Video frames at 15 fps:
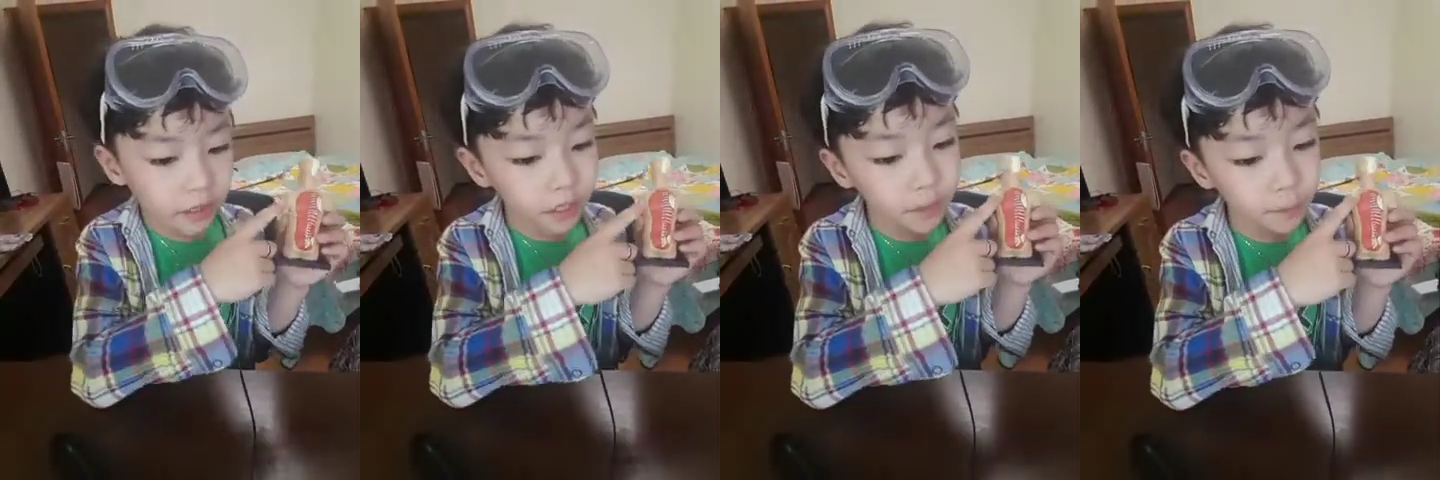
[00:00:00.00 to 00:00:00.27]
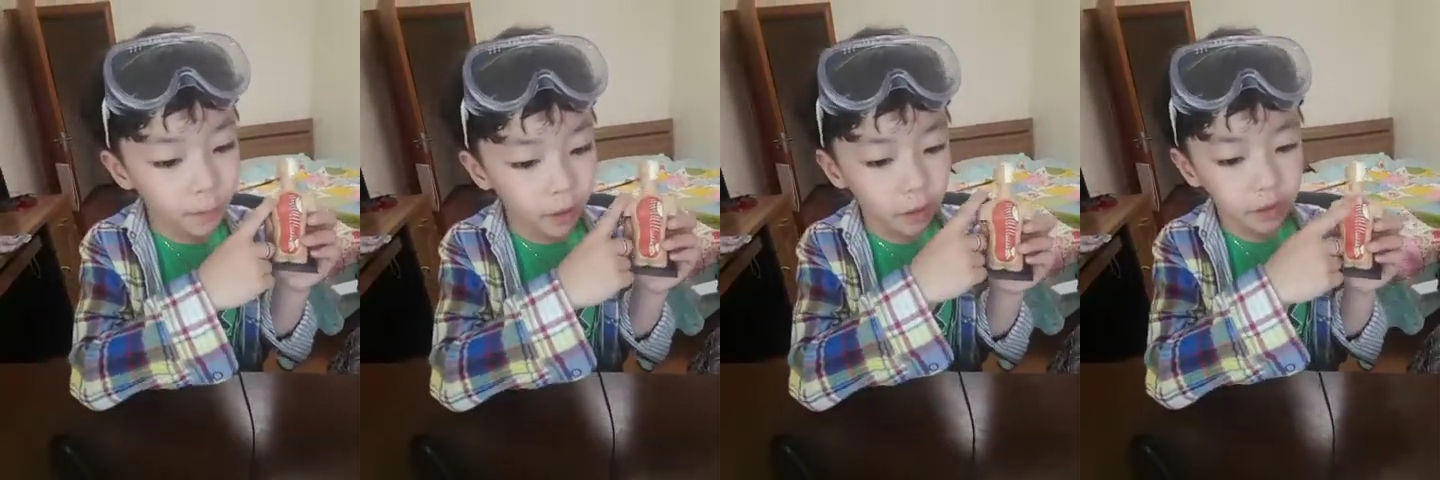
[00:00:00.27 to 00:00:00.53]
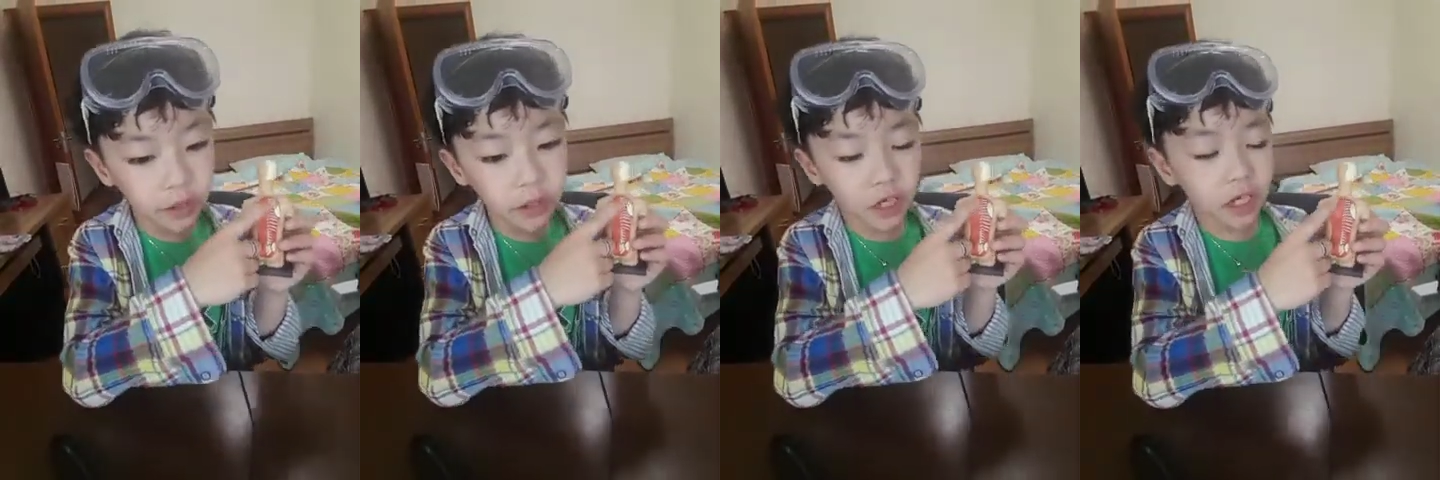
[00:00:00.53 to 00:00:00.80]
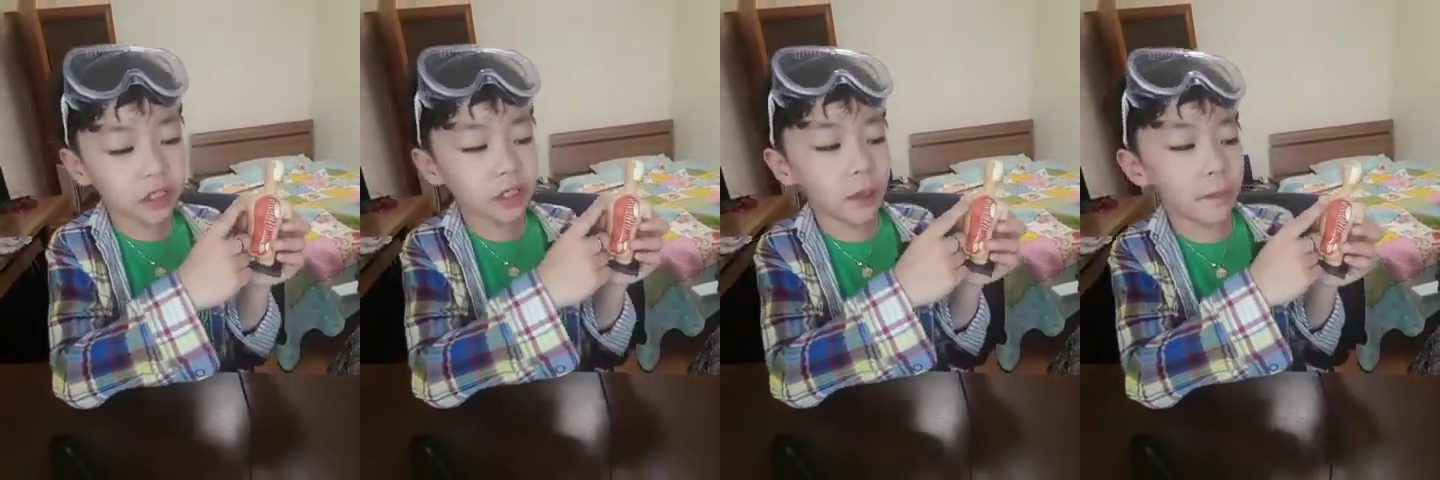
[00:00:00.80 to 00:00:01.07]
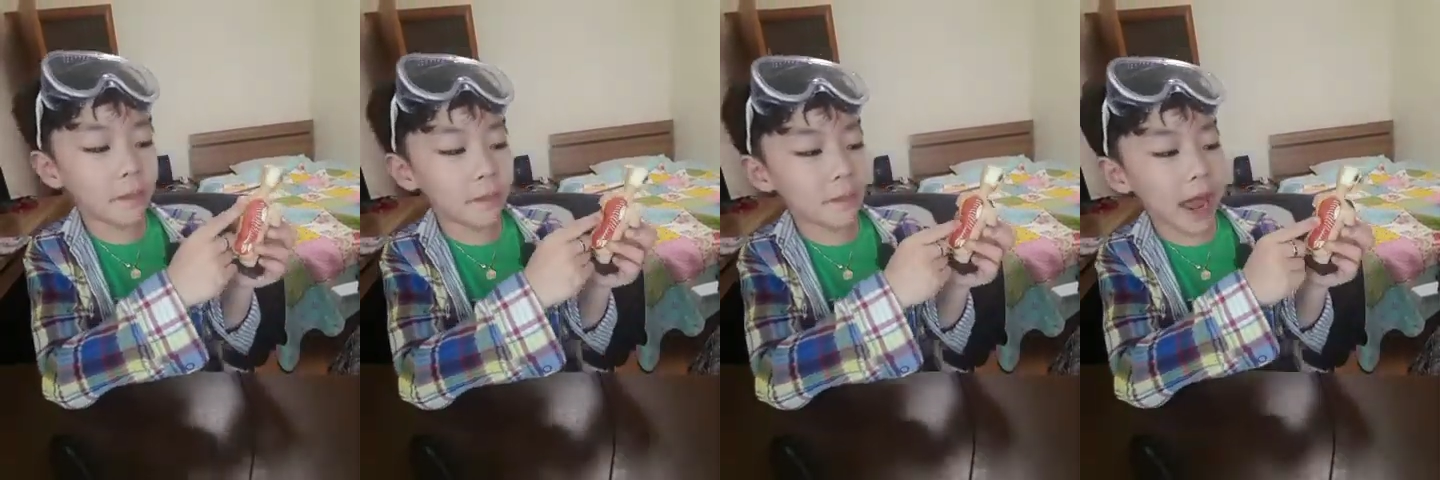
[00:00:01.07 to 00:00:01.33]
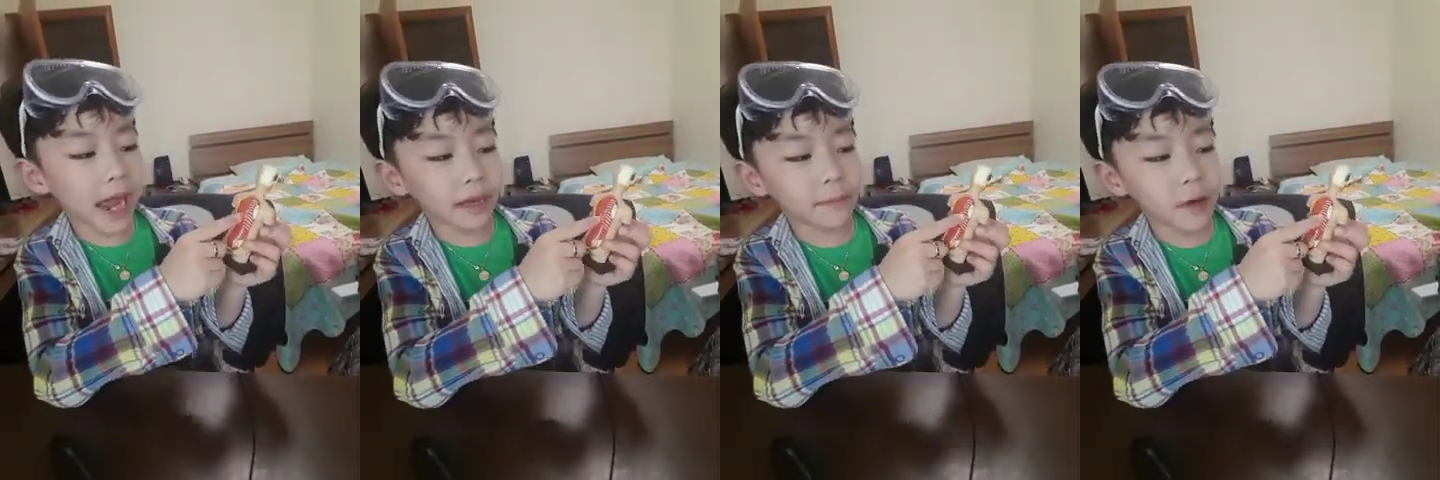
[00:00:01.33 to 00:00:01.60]
this part is the
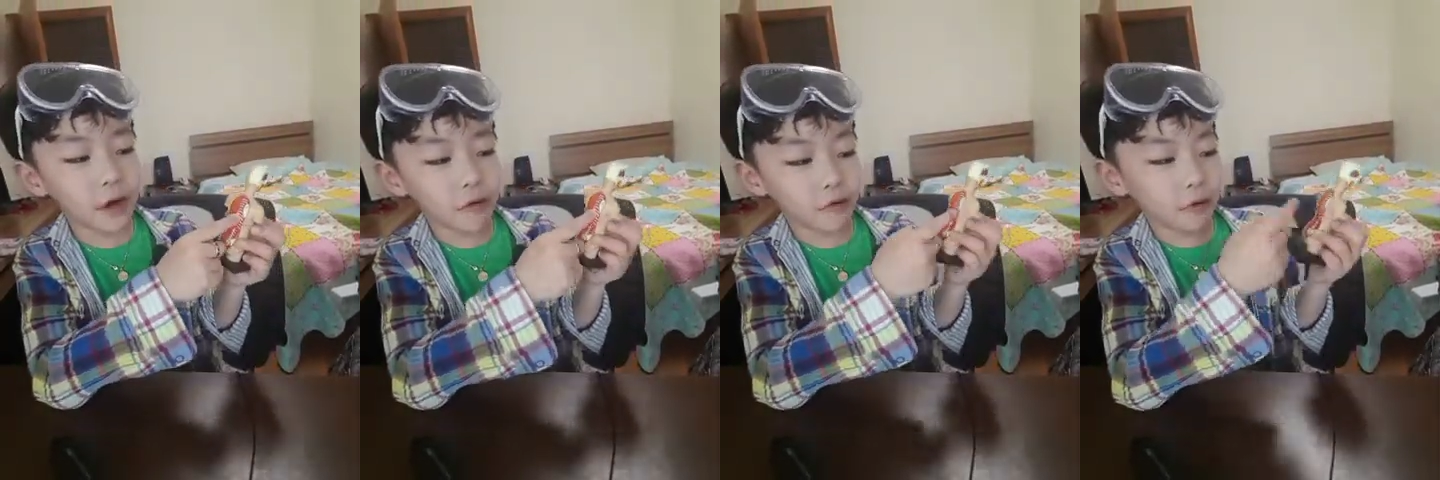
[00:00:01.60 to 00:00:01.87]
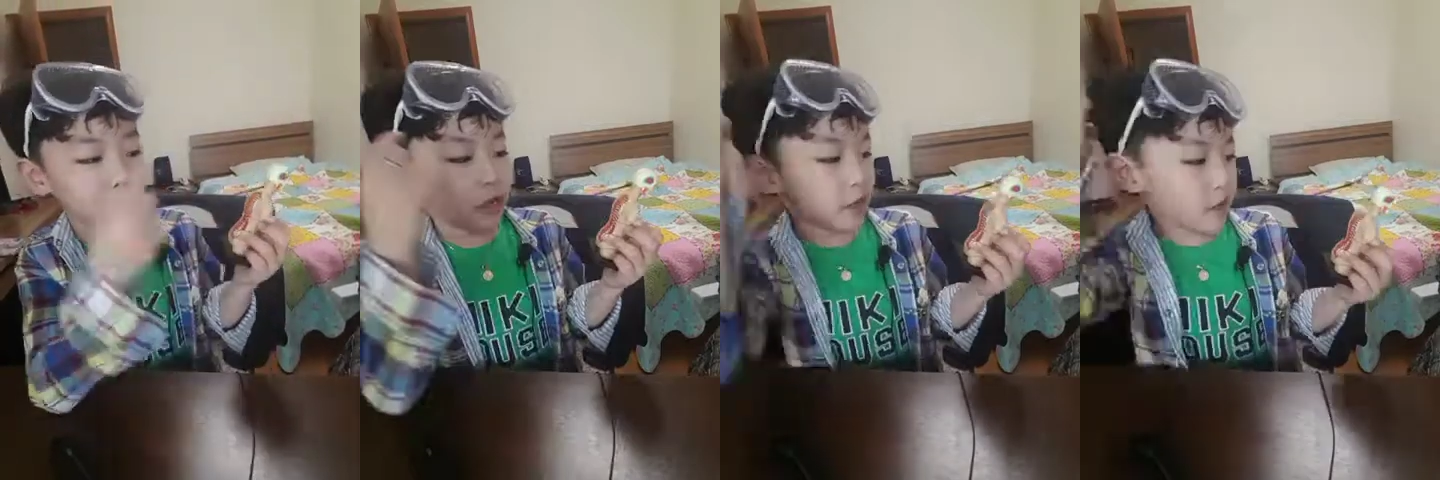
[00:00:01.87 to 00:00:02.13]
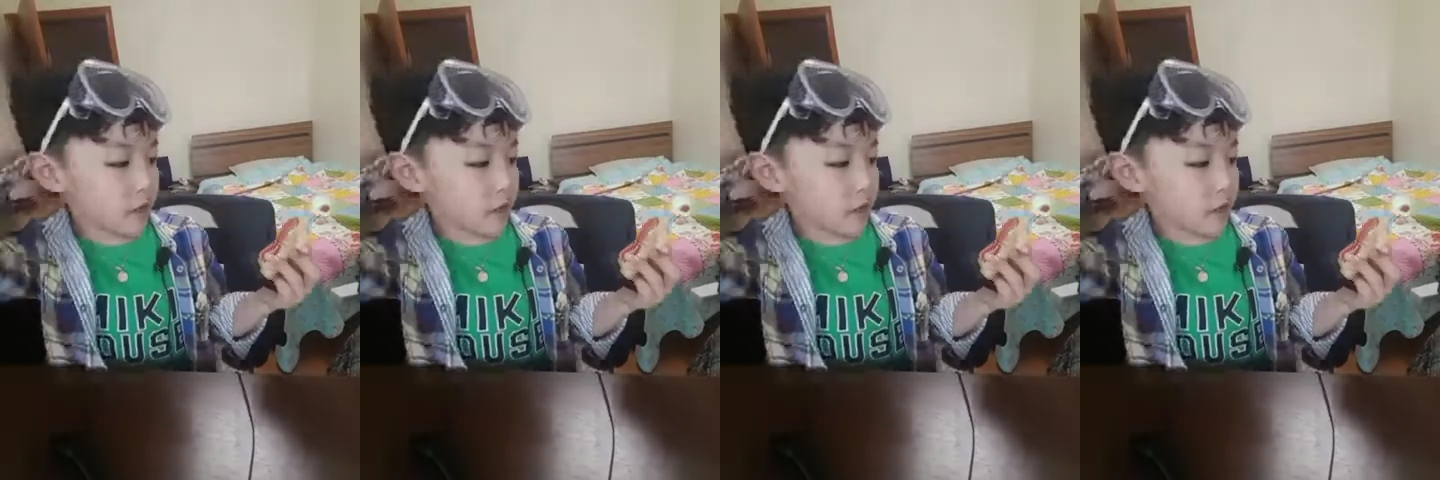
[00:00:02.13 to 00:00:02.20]
backbone.